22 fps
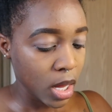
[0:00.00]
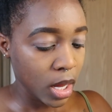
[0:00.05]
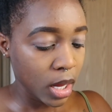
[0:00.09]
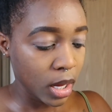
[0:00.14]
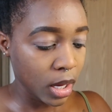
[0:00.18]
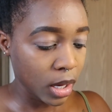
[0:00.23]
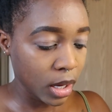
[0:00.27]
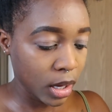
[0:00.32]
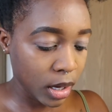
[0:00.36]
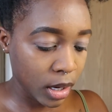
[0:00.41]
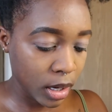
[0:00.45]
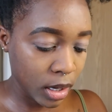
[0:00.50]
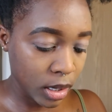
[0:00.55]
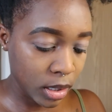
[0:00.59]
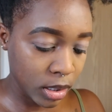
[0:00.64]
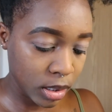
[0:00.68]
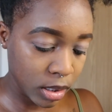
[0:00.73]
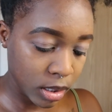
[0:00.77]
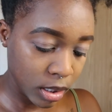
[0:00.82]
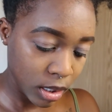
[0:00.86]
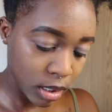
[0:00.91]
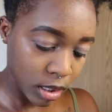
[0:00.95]

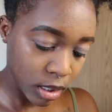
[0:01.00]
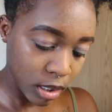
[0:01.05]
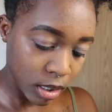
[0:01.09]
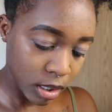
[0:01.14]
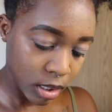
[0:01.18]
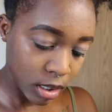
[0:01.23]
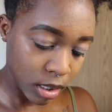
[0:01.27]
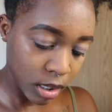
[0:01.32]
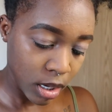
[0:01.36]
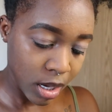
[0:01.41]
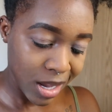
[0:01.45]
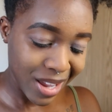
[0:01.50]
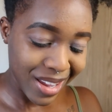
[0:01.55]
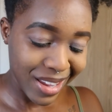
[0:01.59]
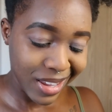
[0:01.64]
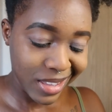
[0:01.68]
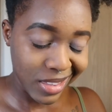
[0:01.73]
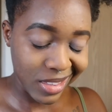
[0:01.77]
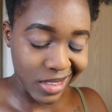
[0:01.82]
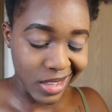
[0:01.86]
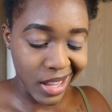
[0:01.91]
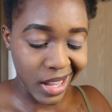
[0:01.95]
And
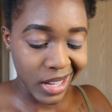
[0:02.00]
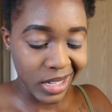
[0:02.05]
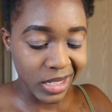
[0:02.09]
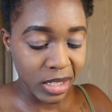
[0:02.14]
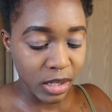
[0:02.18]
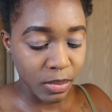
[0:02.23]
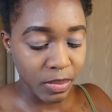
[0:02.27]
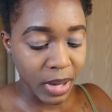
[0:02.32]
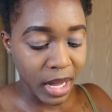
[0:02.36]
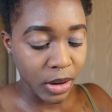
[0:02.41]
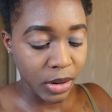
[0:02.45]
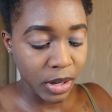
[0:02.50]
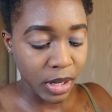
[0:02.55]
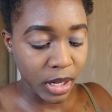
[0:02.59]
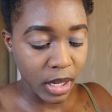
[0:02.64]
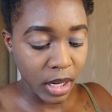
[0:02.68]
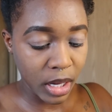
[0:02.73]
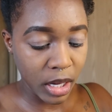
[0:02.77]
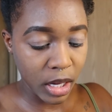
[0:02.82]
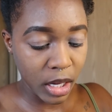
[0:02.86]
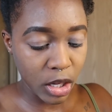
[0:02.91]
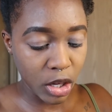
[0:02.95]
that's about
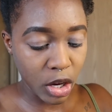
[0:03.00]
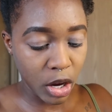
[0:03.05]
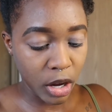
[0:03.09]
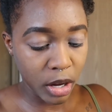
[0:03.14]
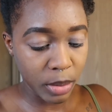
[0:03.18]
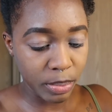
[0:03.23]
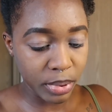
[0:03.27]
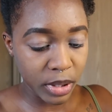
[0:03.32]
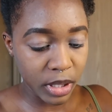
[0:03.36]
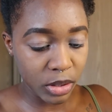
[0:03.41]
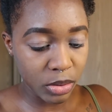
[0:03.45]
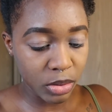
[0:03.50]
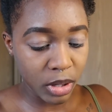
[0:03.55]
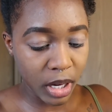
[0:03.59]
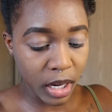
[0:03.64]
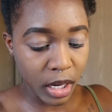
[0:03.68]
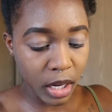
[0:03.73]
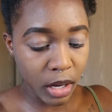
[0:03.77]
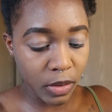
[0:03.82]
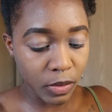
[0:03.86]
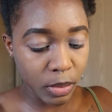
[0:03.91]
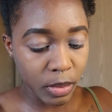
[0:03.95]
it. Y'all, please do
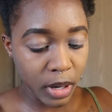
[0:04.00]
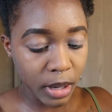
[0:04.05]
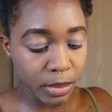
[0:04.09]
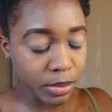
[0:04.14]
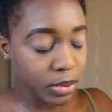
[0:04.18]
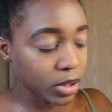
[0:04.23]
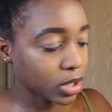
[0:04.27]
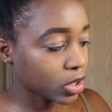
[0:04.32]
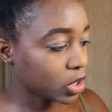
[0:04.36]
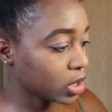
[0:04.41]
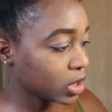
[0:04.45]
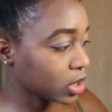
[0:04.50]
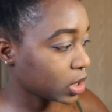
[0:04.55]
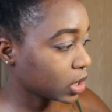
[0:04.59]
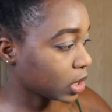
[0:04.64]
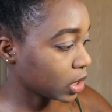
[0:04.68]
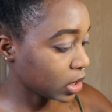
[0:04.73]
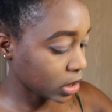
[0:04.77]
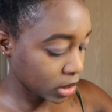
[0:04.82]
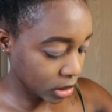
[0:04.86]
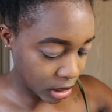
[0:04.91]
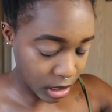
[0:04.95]
not come for my brushes
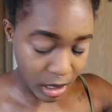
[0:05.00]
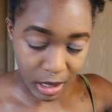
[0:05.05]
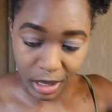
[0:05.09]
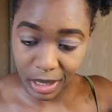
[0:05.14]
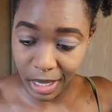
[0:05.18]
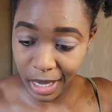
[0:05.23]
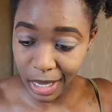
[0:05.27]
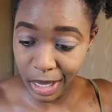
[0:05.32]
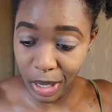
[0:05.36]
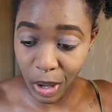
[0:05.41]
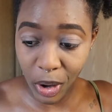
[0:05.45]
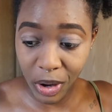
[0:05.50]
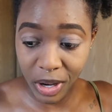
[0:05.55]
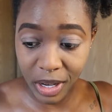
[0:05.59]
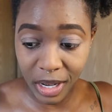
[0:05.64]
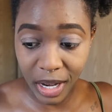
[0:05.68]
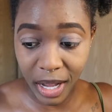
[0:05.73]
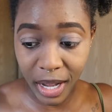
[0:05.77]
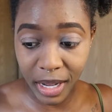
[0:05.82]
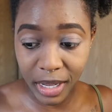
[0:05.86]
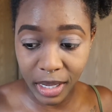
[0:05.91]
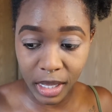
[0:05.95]
because they are
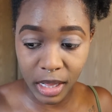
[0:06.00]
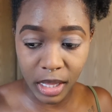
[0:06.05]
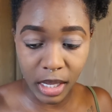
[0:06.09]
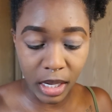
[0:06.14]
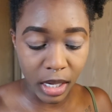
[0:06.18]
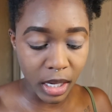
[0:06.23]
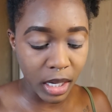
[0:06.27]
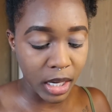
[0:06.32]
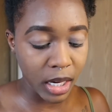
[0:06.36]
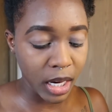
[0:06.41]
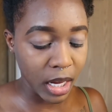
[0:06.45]
not clean.